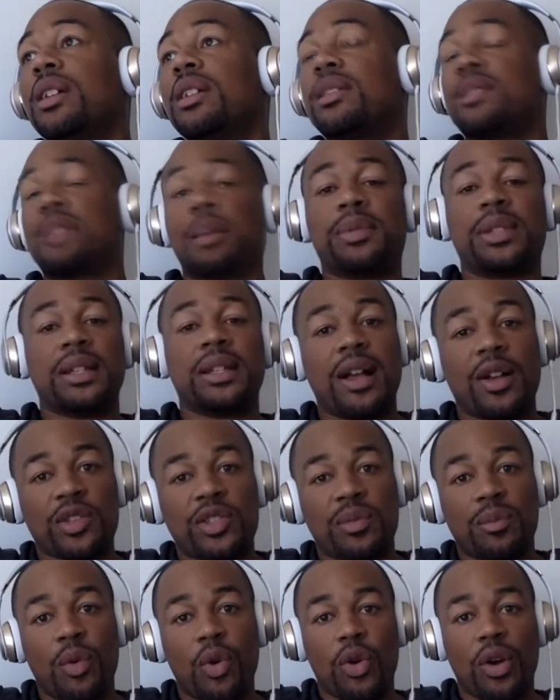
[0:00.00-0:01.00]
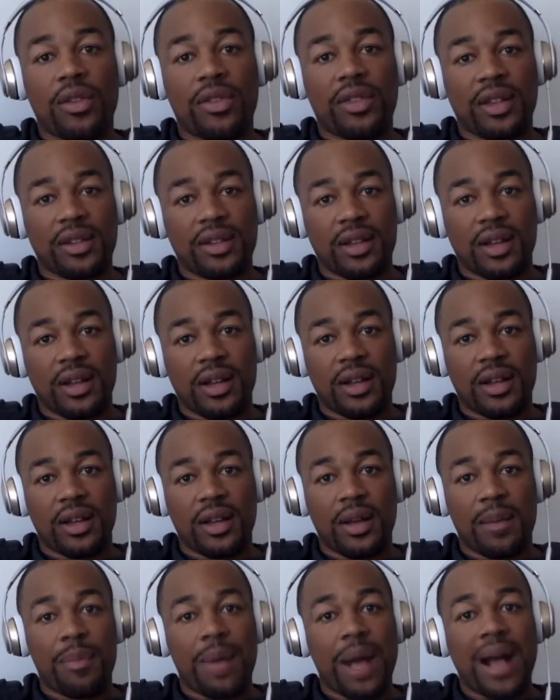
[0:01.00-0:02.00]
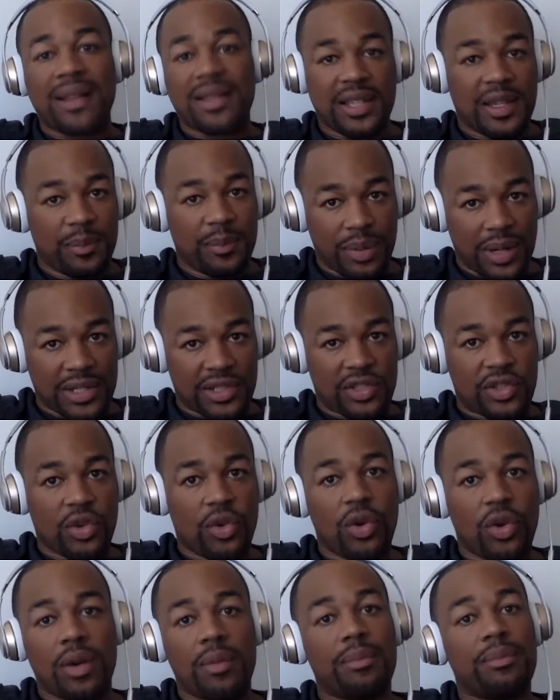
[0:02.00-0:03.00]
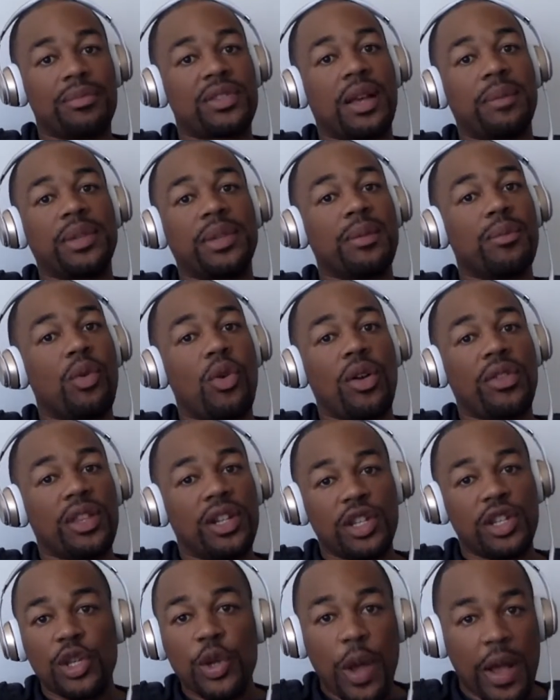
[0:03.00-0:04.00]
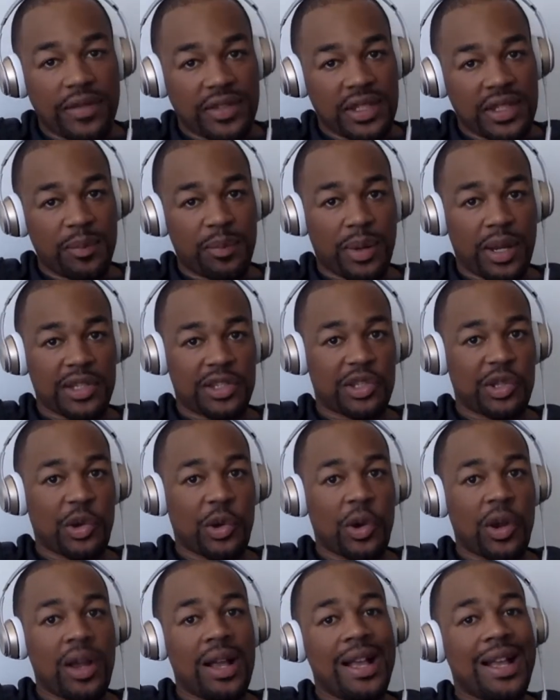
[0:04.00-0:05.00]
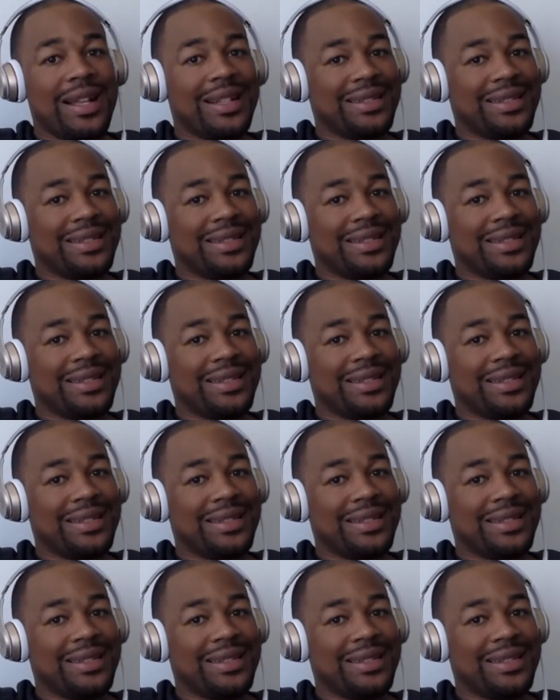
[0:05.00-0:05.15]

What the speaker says: something else more than a boxing press tour, something more than a UFC press tour.